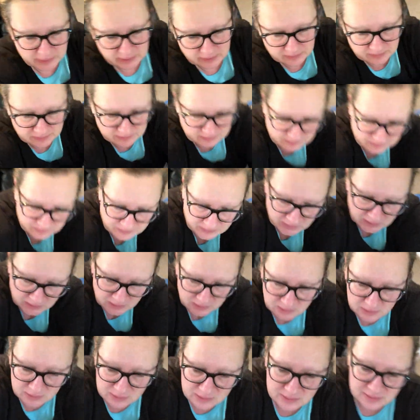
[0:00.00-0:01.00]
there.
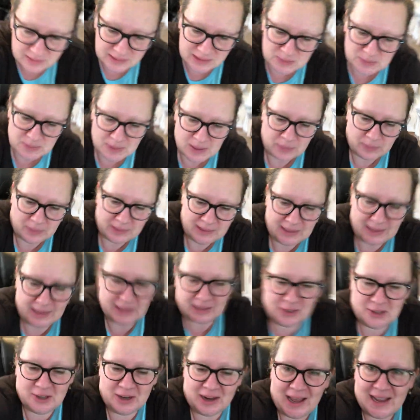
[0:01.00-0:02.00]
That's probably not a good